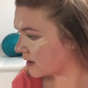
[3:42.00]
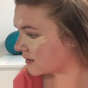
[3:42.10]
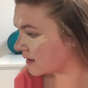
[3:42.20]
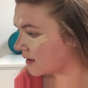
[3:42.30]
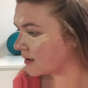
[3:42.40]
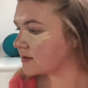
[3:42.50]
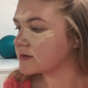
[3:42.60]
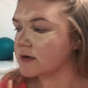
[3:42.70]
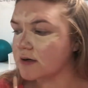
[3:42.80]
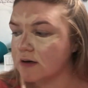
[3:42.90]
And then he's
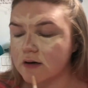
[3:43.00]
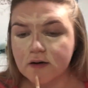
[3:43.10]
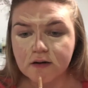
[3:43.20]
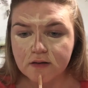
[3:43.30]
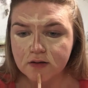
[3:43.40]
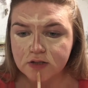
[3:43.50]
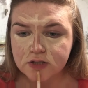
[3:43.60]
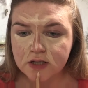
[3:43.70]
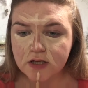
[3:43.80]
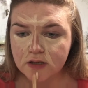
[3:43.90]
got it on the
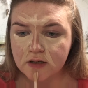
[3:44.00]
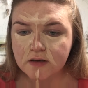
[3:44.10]
chin.